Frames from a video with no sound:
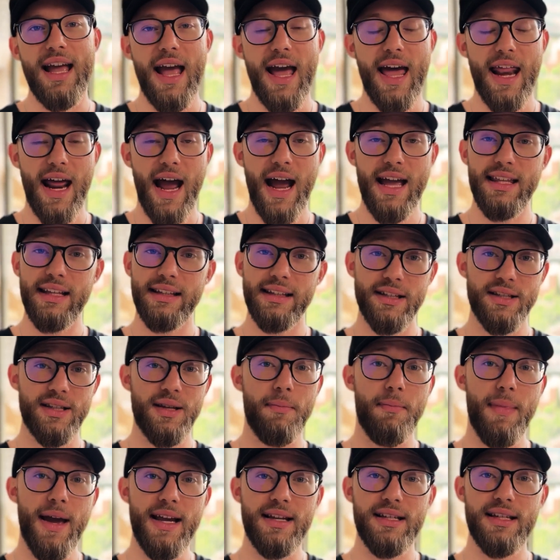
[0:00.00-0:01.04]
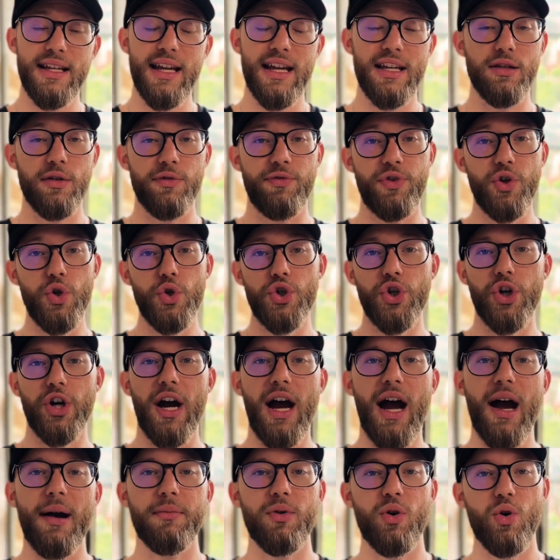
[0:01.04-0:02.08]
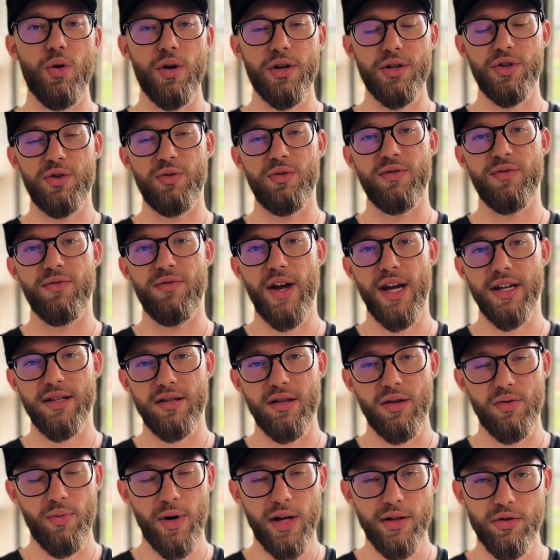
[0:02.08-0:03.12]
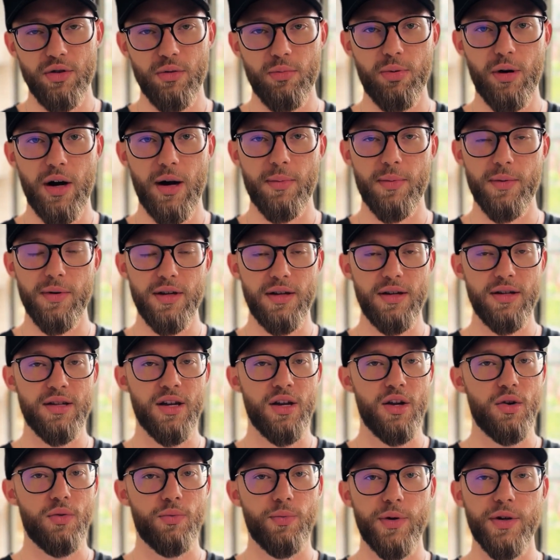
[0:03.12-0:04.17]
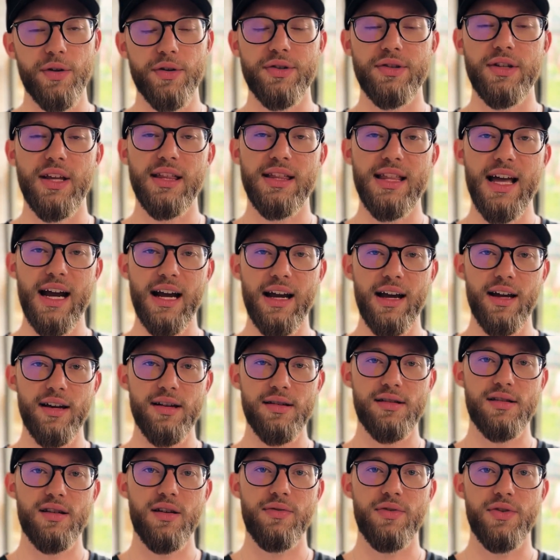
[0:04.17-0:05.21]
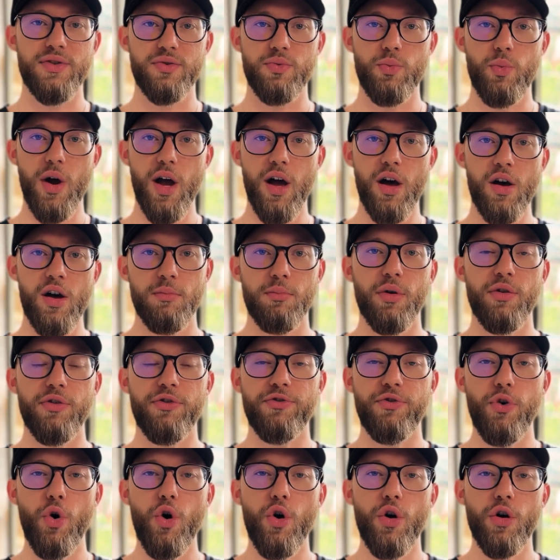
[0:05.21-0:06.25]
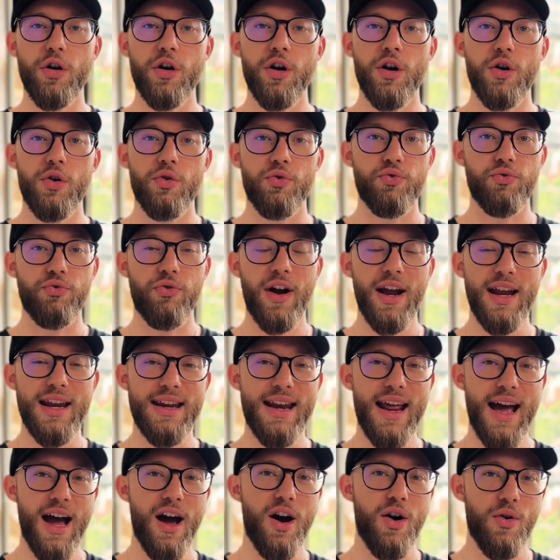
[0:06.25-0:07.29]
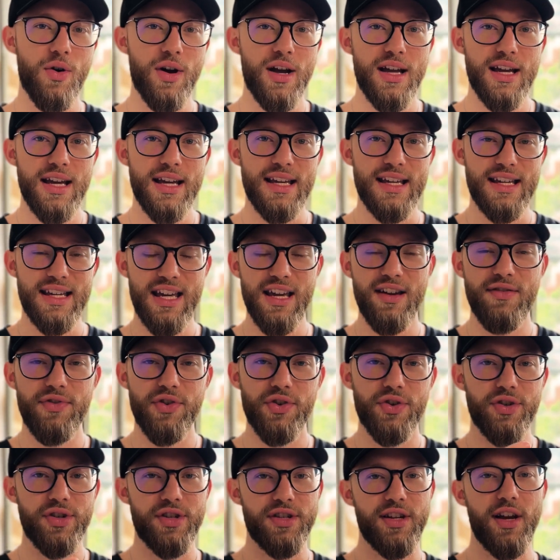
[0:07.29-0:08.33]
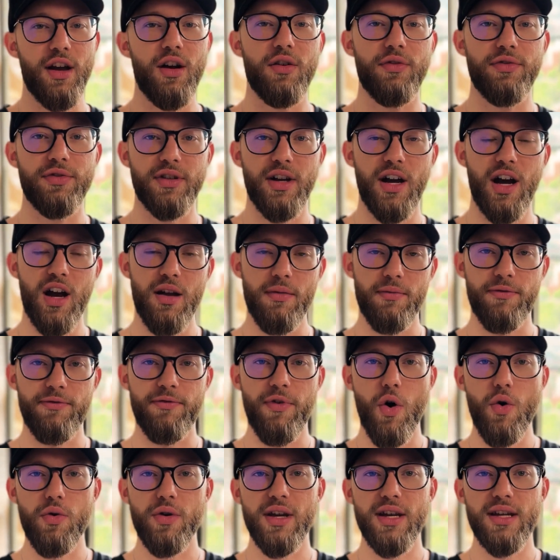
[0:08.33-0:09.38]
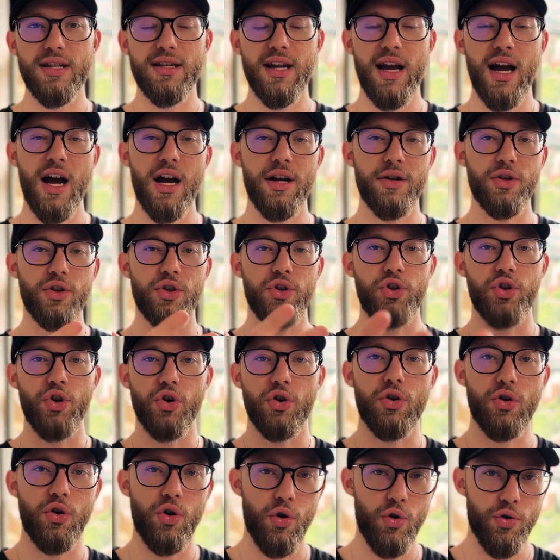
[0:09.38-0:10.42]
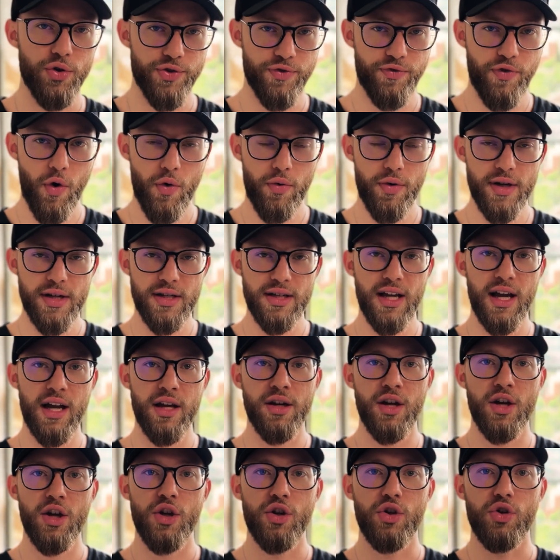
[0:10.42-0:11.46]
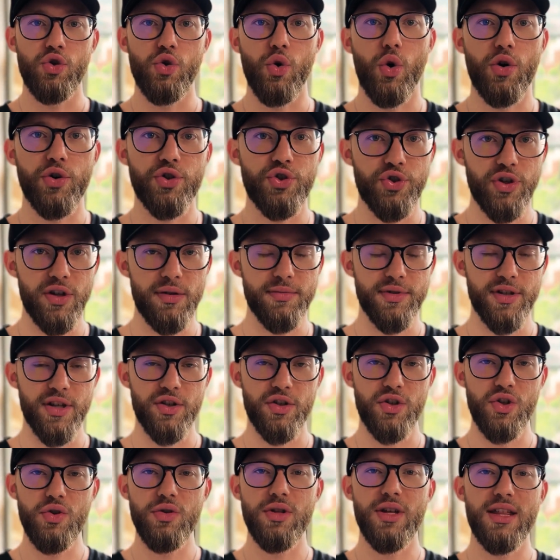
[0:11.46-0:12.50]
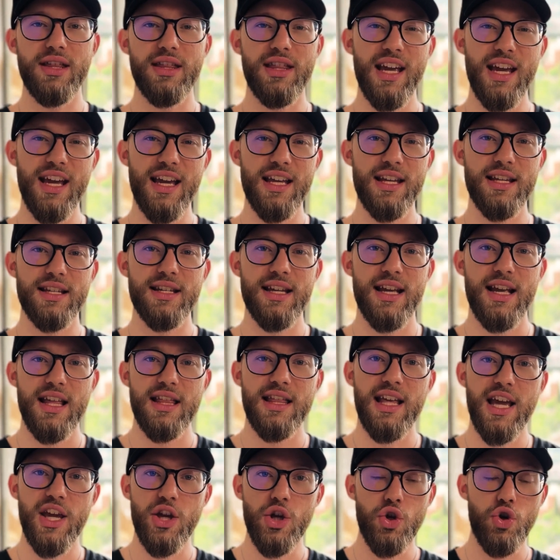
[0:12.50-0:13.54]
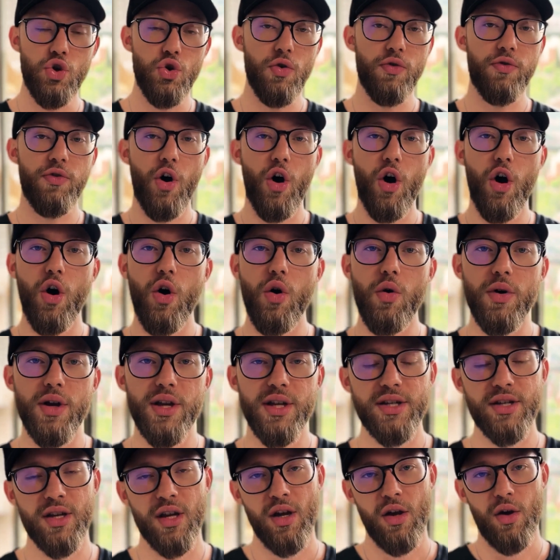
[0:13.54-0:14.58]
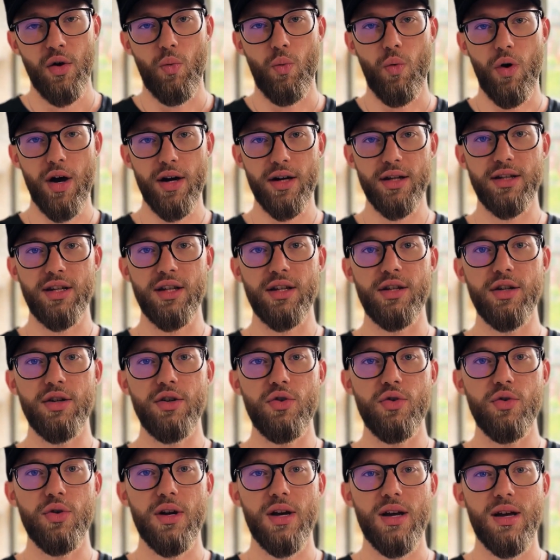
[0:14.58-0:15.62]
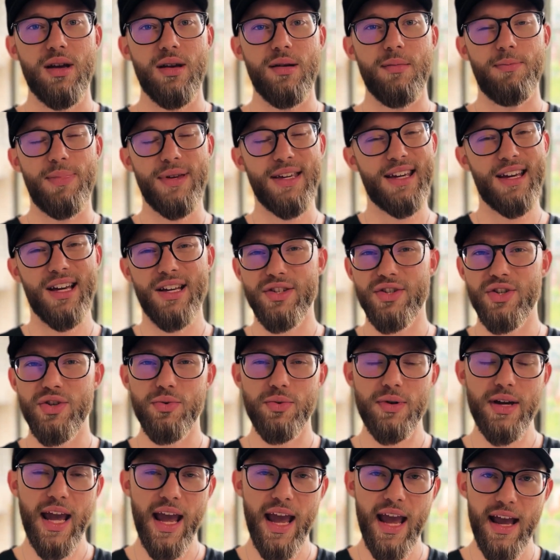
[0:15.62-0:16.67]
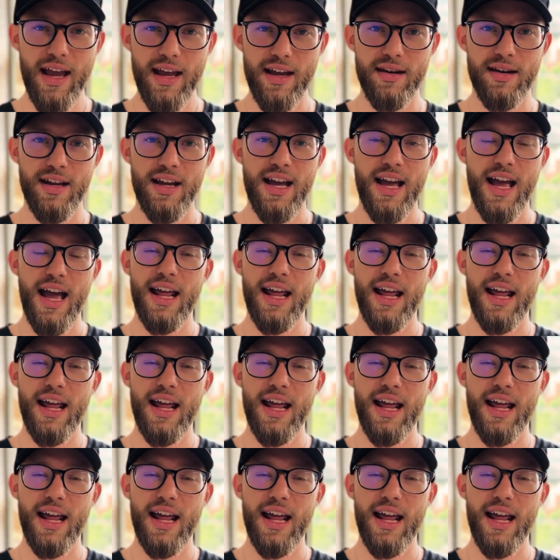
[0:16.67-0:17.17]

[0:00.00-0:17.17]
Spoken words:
And I think that's amazing. In the future, I'm going to invest in rental properties, real estate, that kind of stuff as well. Before, right now, give yourself time. Focus on your goals. Focus on your dreams. Do the things that you've always wanted to do because you can.